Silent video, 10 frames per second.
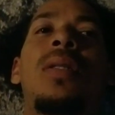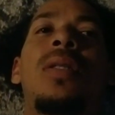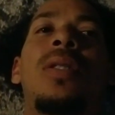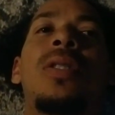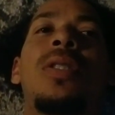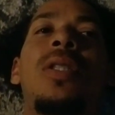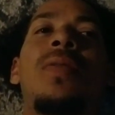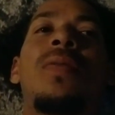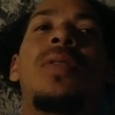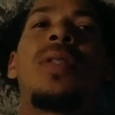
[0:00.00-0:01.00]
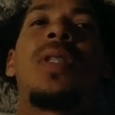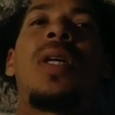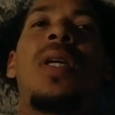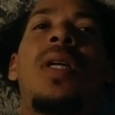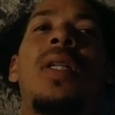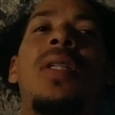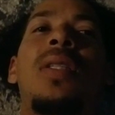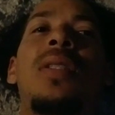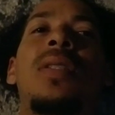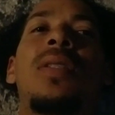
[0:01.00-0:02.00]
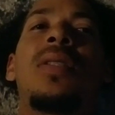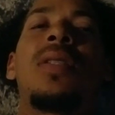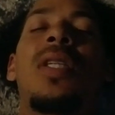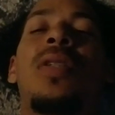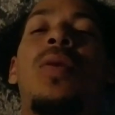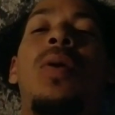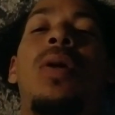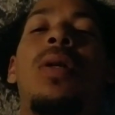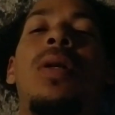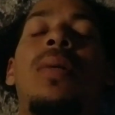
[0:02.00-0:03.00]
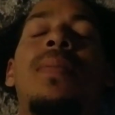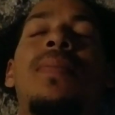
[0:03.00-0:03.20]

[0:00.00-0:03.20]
there's stuff that, like the Qualcomm,